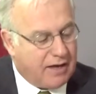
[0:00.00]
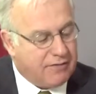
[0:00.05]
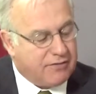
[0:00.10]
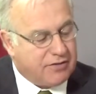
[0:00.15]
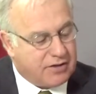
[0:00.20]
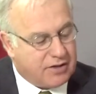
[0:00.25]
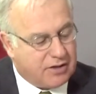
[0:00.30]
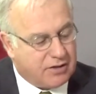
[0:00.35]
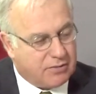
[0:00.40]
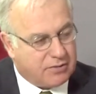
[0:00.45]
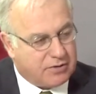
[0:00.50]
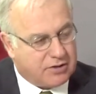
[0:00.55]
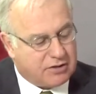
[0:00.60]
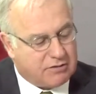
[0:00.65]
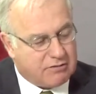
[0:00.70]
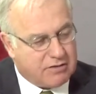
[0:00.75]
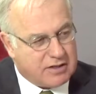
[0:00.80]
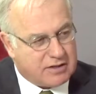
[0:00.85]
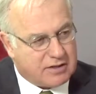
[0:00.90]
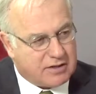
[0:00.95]
have the deal with the
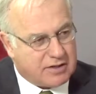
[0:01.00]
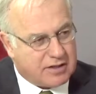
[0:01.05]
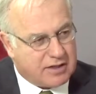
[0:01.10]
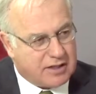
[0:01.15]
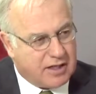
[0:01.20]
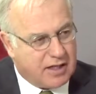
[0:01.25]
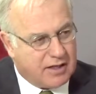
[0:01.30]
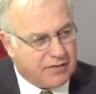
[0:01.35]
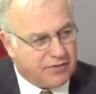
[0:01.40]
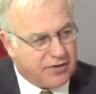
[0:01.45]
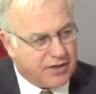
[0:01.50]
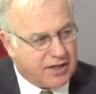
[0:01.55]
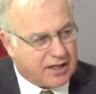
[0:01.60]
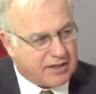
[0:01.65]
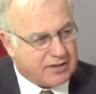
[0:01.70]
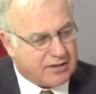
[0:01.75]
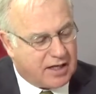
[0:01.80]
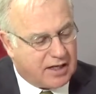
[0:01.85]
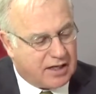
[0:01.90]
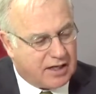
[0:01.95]
Greens at the
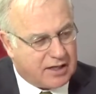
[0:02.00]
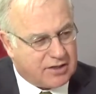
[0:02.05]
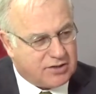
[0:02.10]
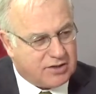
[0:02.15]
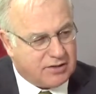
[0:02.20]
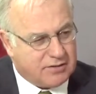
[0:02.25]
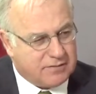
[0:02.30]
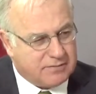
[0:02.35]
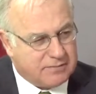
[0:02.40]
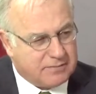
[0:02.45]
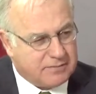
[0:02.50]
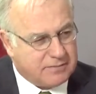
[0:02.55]
next state election?